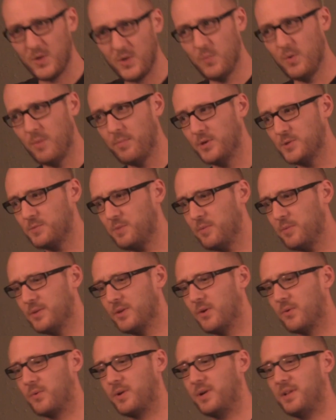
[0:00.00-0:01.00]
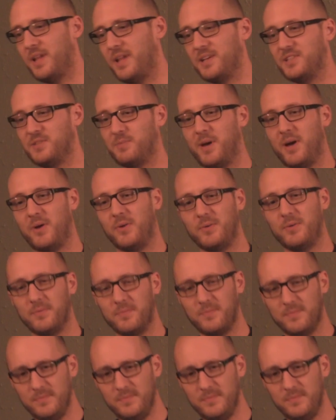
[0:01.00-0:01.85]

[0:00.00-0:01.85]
What most people don't realize about